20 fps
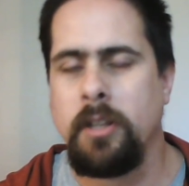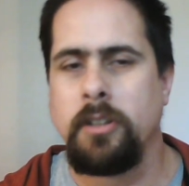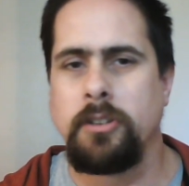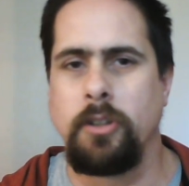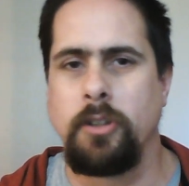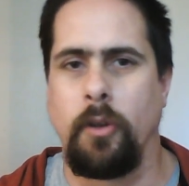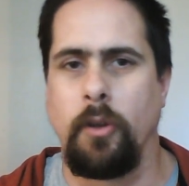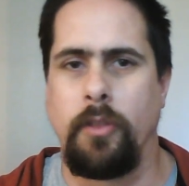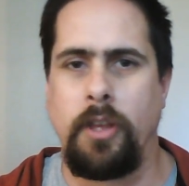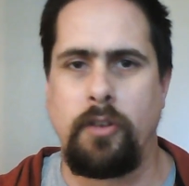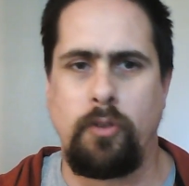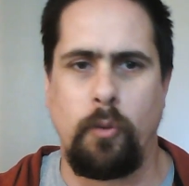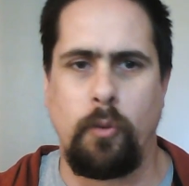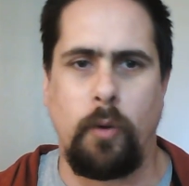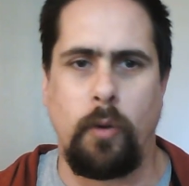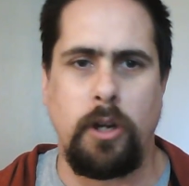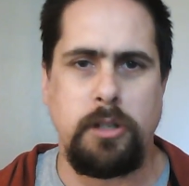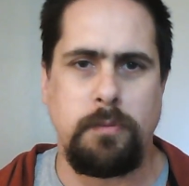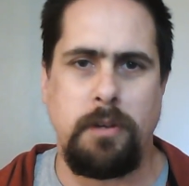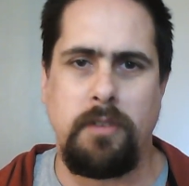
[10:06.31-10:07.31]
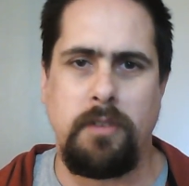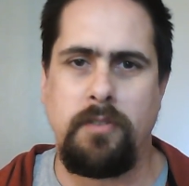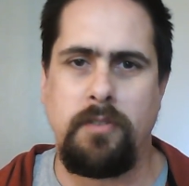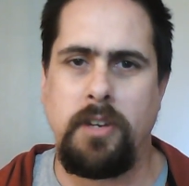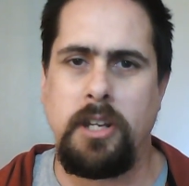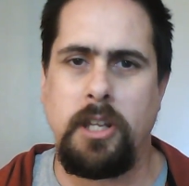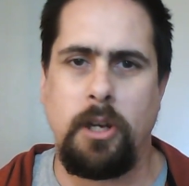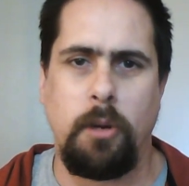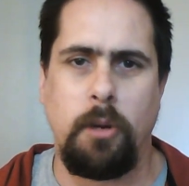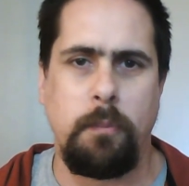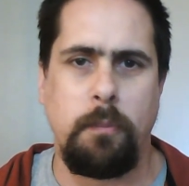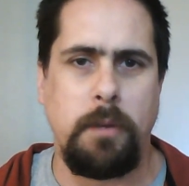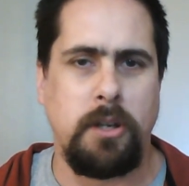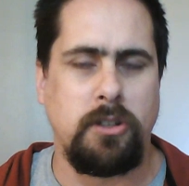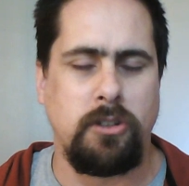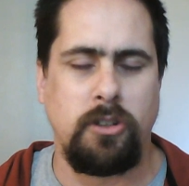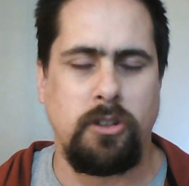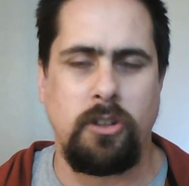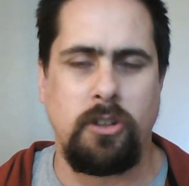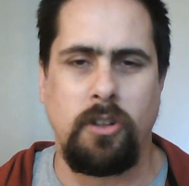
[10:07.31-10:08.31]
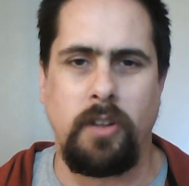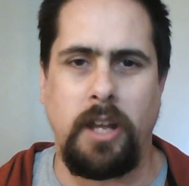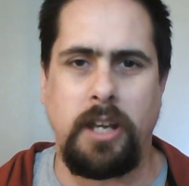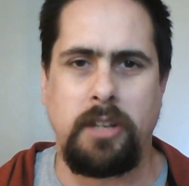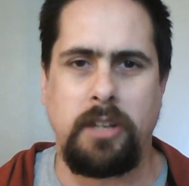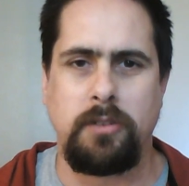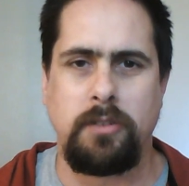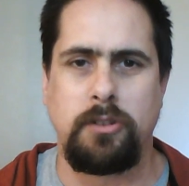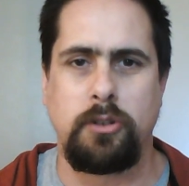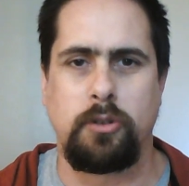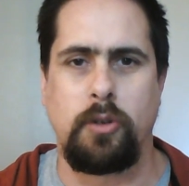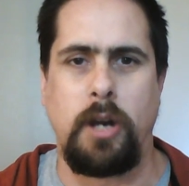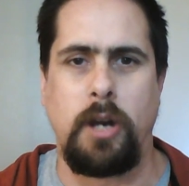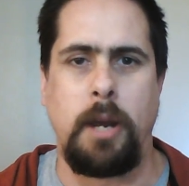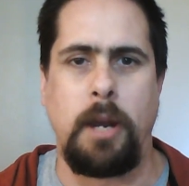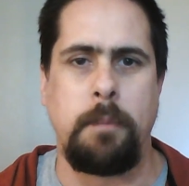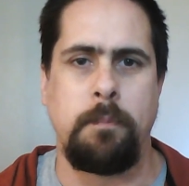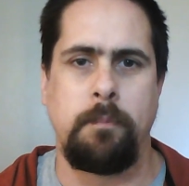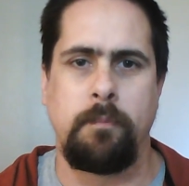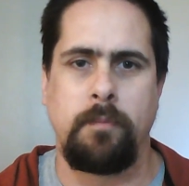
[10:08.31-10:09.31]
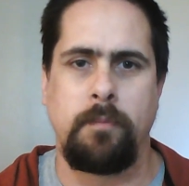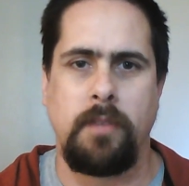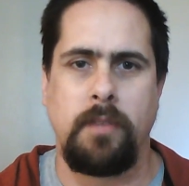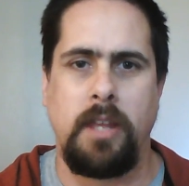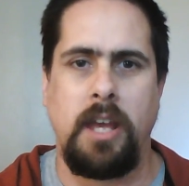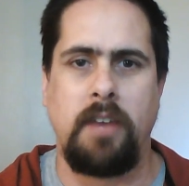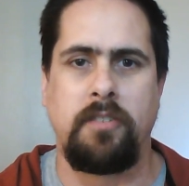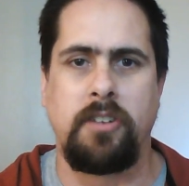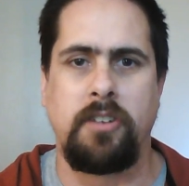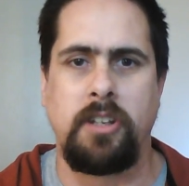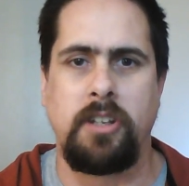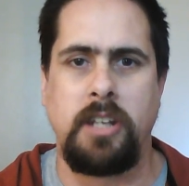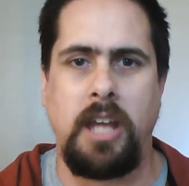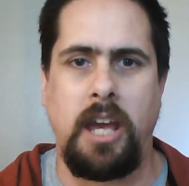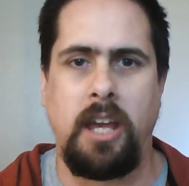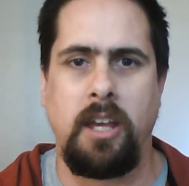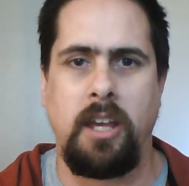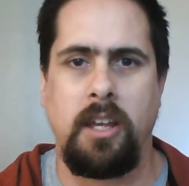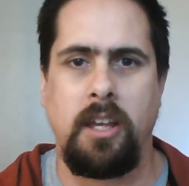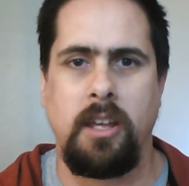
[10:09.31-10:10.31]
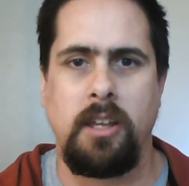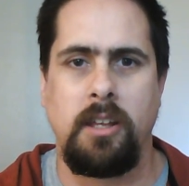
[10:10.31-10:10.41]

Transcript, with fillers: So thanks for watching my video. Make sure you like and subscribe. Have a good day.